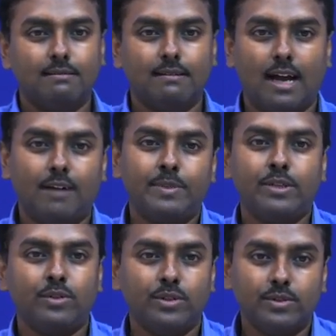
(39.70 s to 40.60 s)
happy
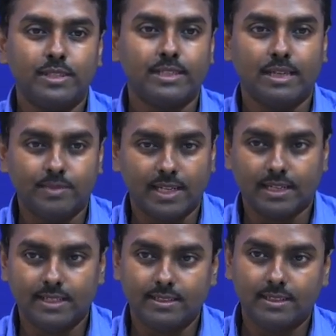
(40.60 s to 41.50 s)
to use the same
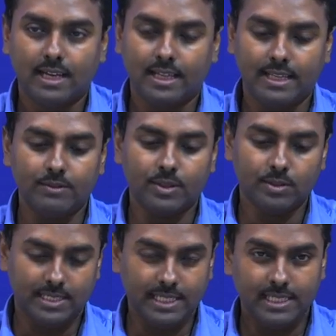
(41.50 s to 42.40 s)
circuitry, and then we
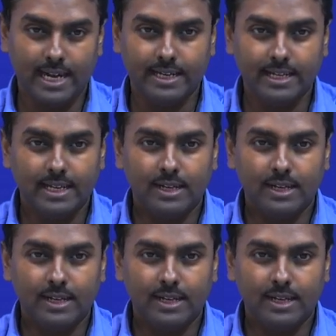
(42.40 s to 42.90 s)
could see that